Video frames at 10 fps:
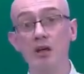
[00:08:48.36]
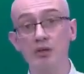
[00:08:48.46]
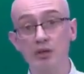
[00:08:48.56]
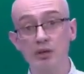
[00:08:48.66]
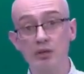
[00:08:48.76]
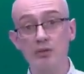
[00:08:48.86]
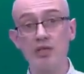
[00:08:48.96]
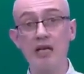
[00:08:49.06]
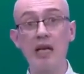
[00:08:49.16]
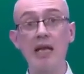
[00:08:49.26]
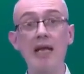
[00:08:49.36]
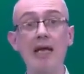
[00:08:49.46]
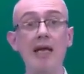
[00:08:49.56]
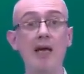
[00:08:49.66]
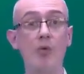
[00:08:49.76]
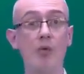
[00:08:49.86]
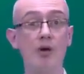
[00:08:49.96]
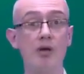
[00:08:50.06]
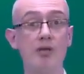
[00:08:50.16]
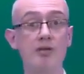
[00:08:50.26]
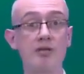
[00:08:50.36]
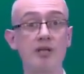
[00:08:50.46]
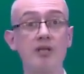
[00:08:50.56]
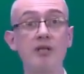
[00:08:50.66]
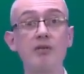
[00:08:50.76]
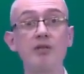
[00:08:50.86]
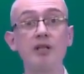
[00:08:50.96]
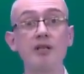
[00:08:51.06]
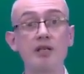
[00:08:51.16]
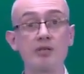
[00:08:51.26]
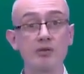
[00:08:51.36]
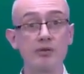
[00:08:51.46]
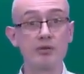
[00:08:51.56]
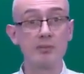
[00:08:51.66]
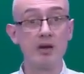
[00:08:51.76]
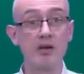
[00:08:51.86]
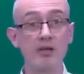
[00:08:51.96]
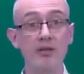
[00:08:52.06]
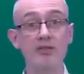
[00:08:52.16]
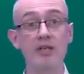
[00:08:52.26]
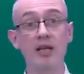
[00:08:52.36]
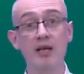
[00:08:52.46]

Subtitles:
using linking words, using discourse markers,